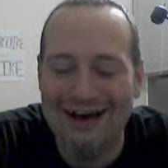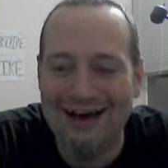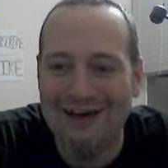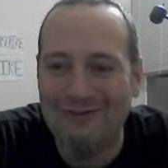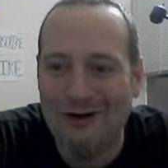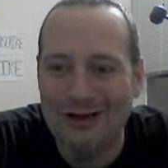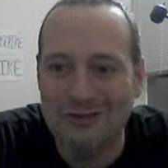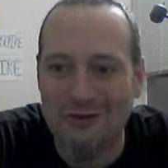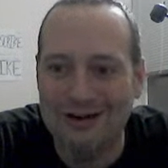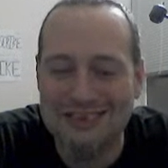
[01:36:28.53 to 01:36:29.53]
I've always
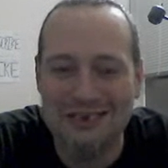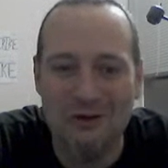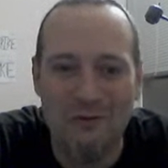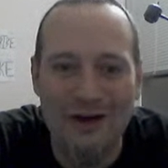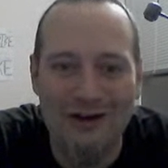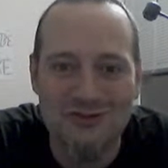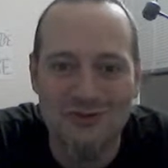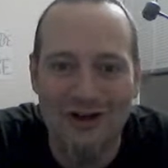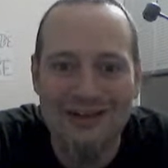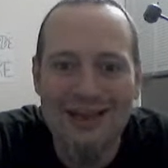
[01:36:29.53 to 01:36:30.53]
wanted to see a whale's
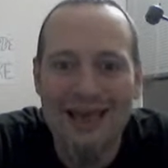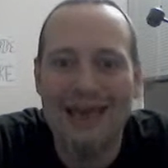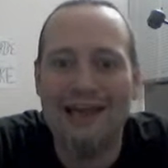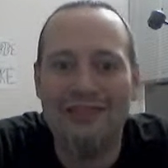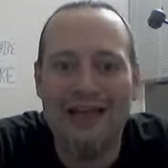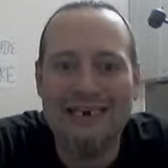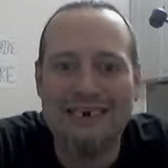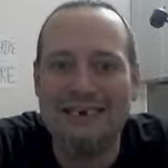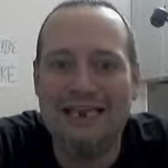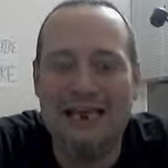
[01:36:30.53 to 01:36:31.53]
wallet. And I'd like
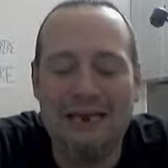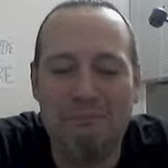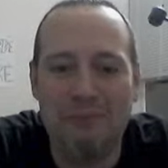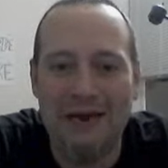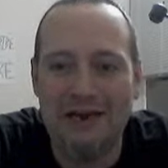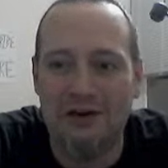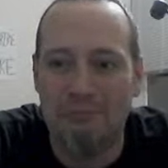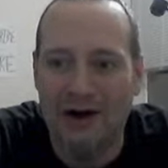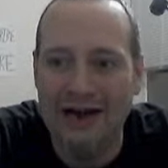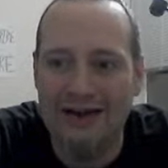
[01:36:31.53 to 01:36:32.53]
to pick your
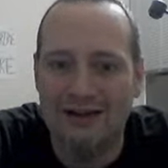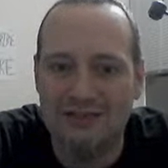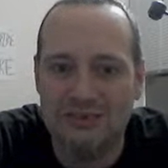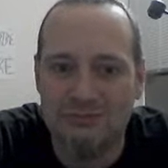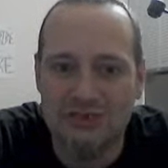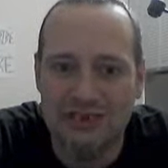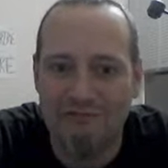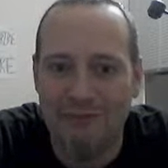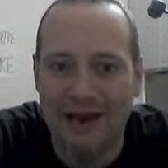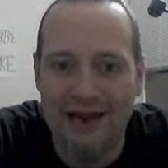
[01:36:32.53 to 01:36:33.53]
brain on some stuff,
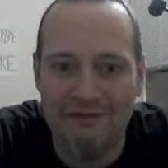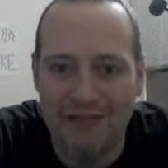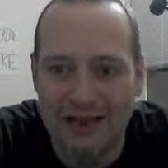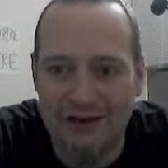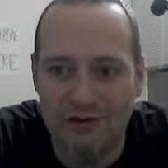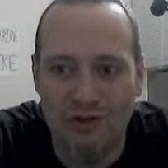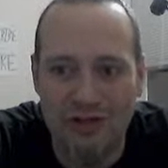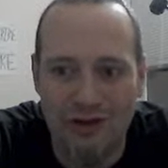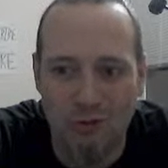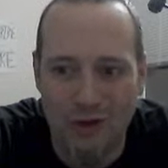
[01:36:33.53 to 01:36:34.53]
man. If, like, you're
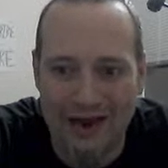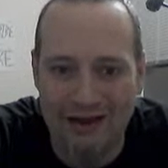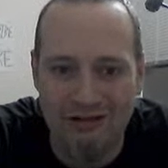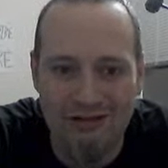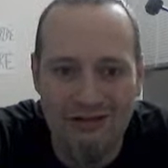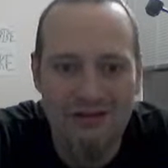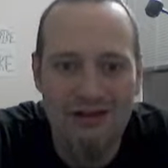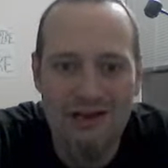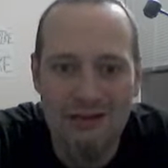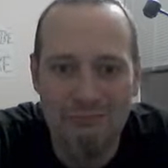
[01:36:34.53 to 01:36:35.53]
really a whale,
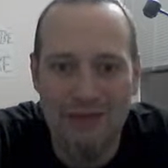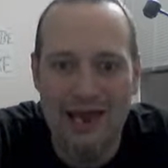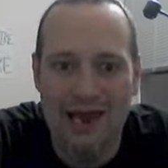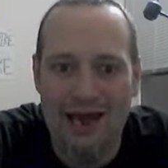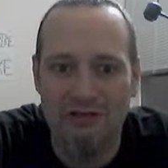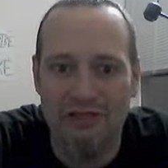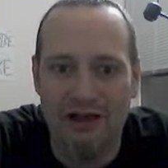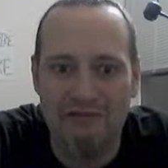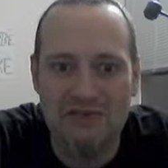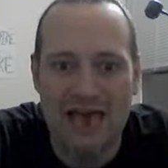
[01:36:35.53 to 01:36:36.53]
man, I would
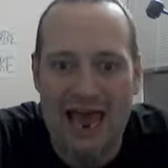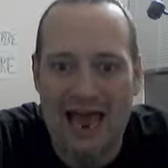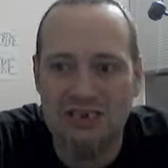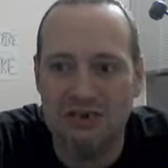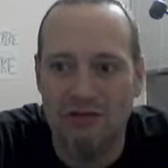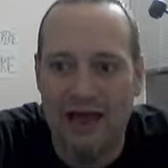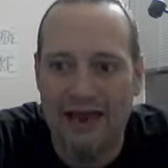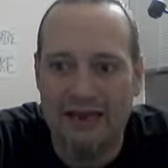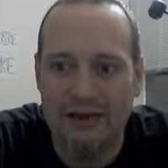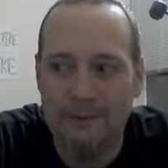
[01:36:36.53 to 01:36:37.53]
love to ask you,
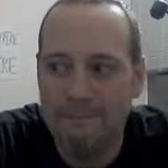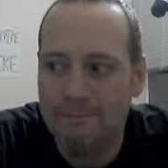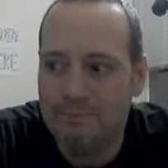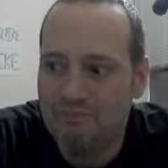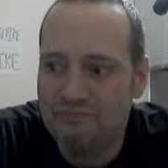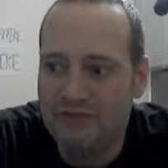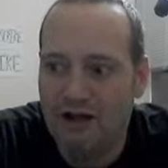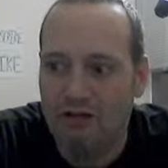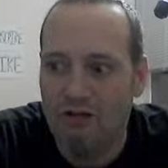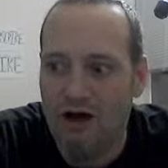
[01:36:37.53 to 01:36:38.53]
like,
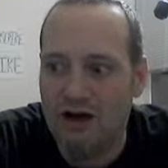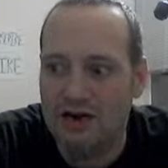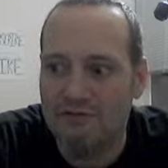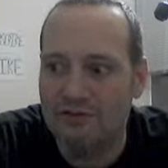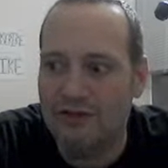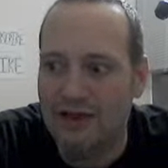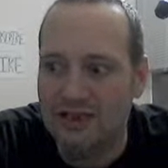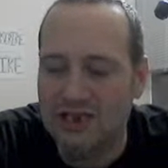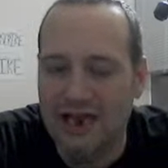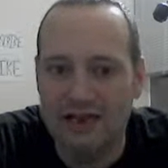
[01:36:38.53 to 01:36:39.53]
a lot of different things.
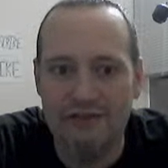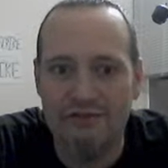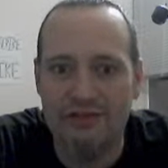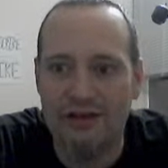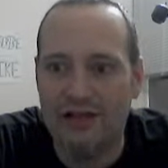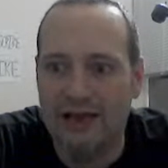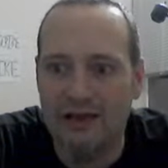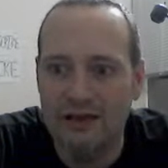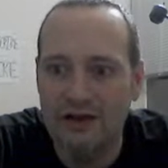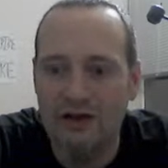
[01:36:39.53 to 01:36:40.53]
I couldn't even think, like,
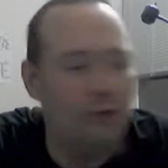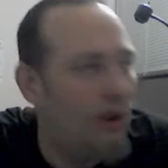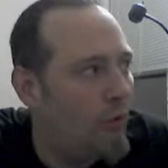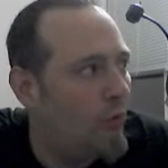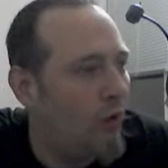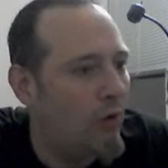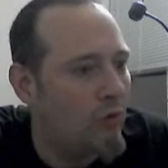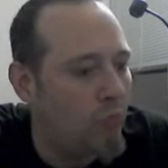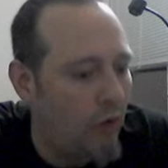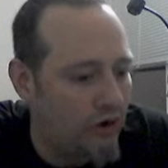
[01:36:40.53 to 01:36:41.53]
what would
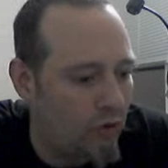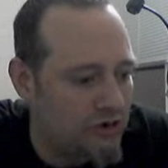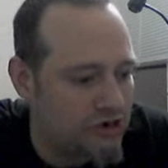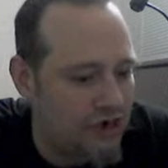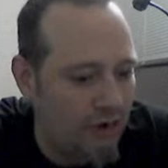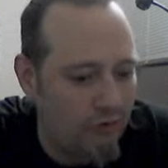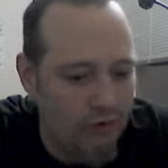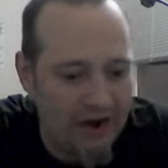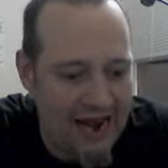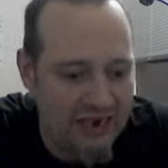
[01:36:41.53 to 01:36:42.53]
one question I would
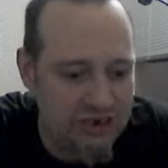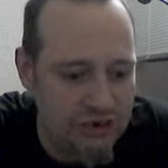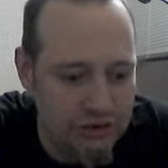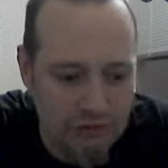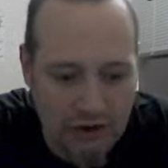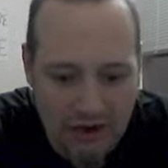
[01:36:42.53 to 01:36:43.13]
want to ask you?